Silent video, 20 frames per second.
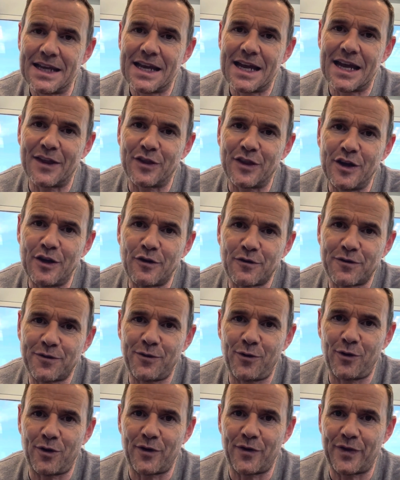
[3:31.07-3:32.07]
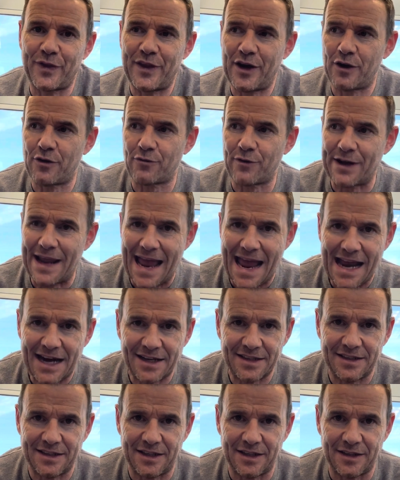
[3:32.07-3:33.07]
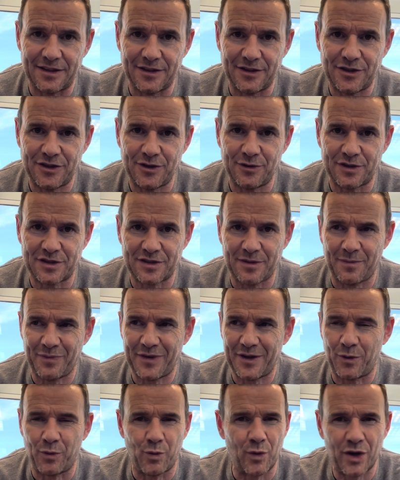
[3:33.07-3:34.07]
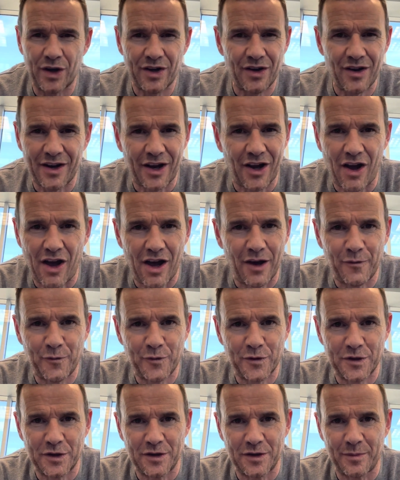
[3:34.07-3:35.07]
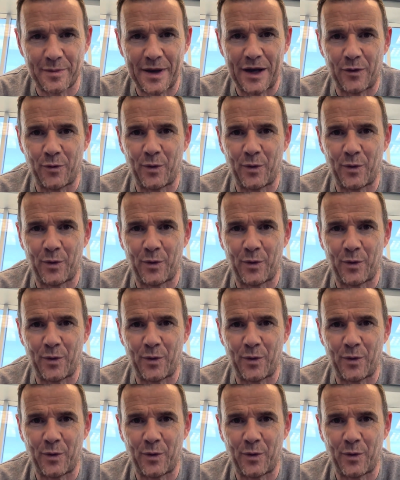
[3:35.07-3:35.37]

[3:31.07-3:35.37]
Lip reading: and therefore they're reacting to something we're not confident about.